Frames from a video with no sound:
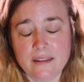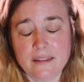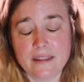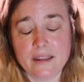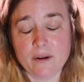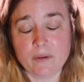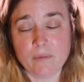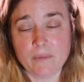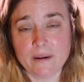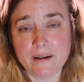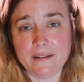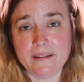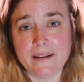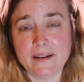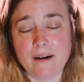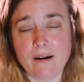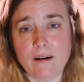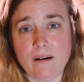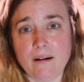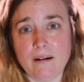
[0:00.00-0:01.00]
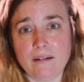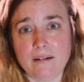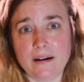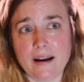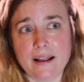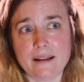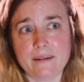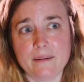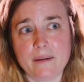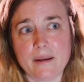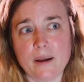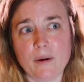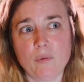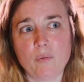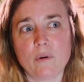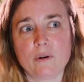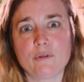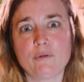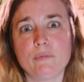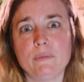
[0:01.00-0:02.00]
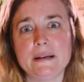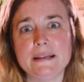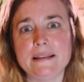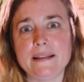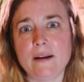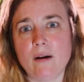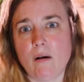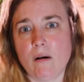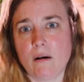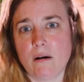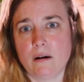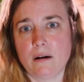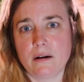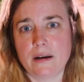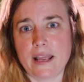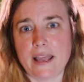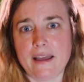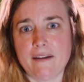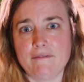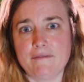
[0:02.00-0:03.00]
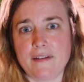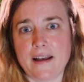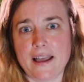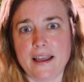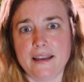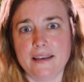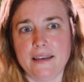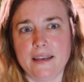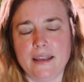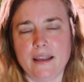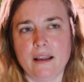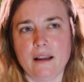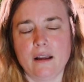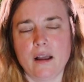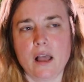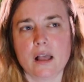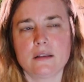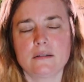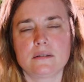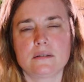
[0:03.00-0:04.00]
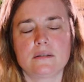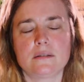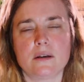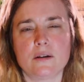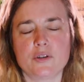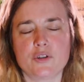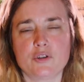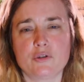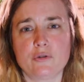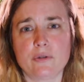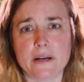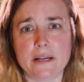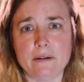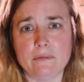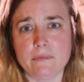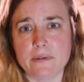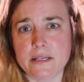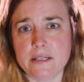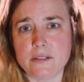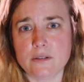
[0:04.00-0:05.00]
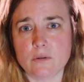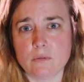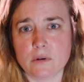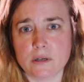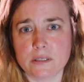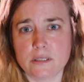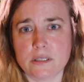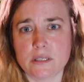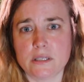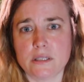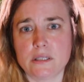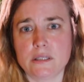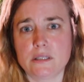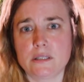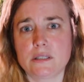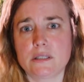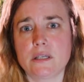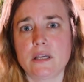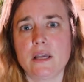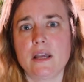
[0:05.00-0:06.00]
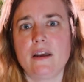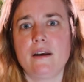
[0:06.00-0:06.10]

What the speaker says: there really are, I worked really hard at finding such great resources